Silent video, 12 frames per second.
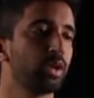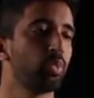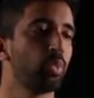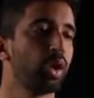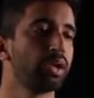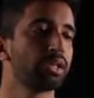
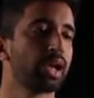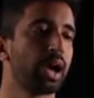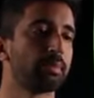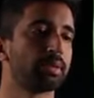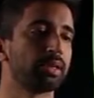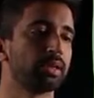1
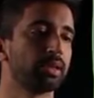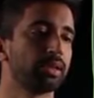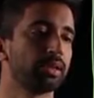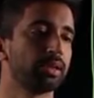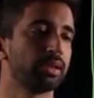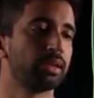copy
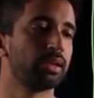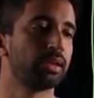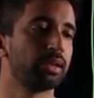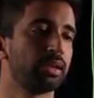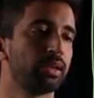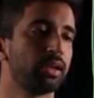
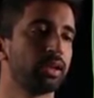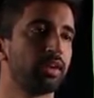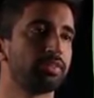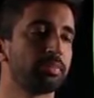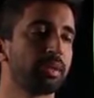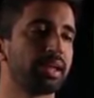
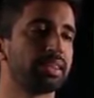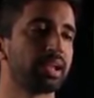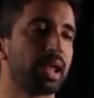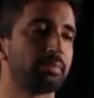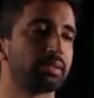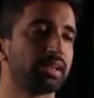of the Python
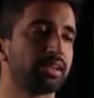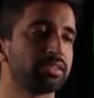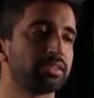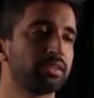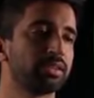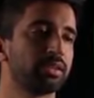
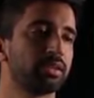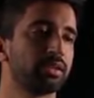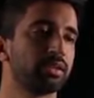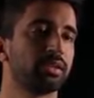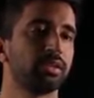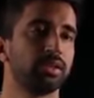application.
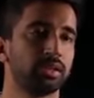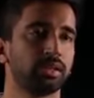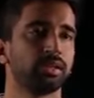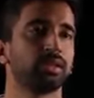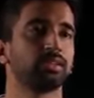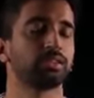
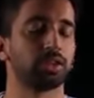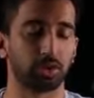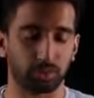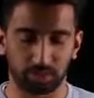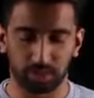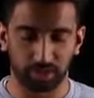So
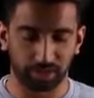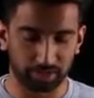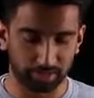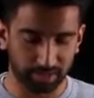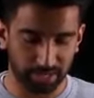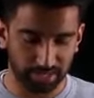we'll go ahead and
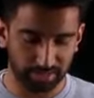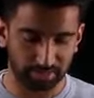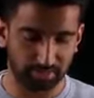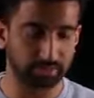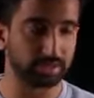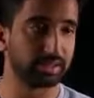do that.
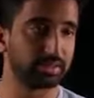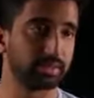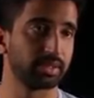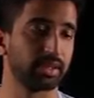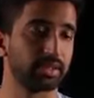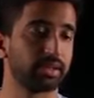There's a
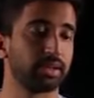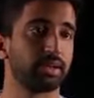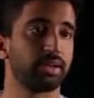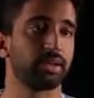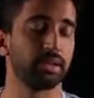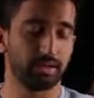different color
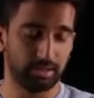here.